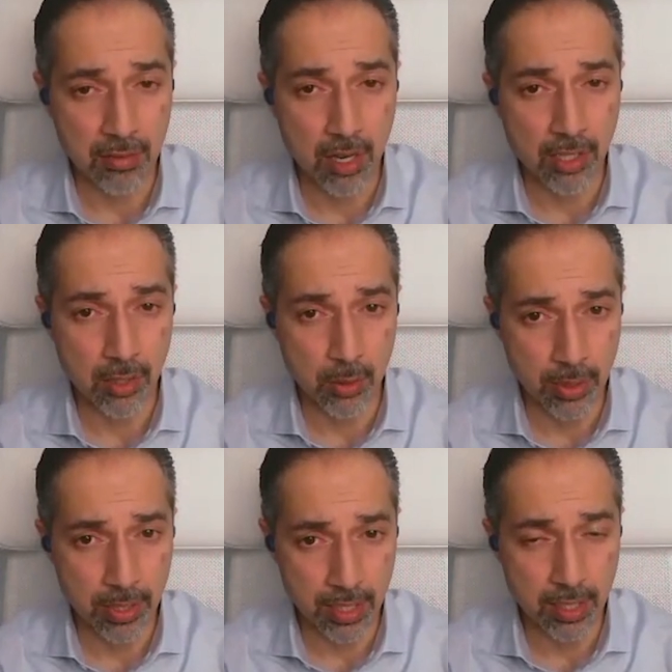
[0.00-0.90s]
Iranian
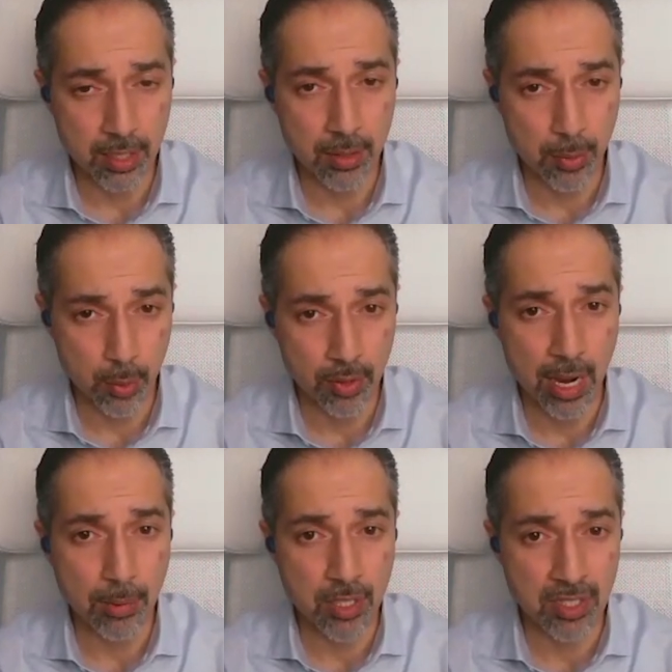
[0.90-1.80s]
nuclear
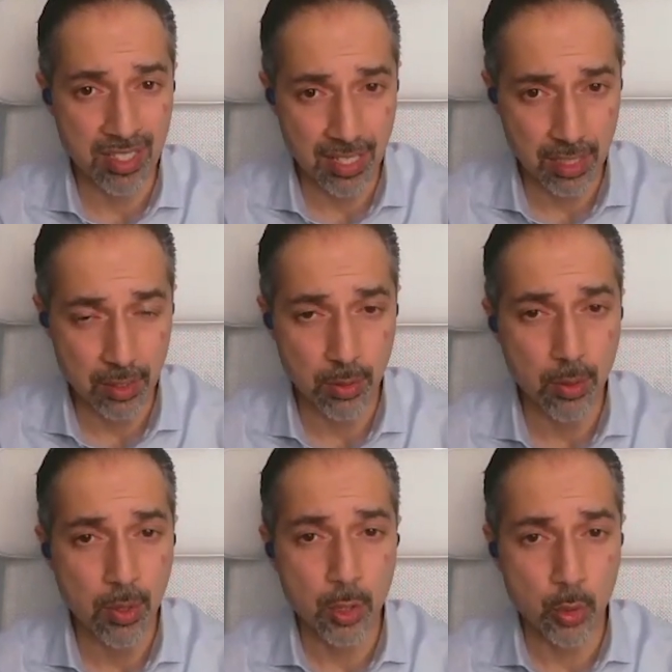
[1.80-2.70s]
program continue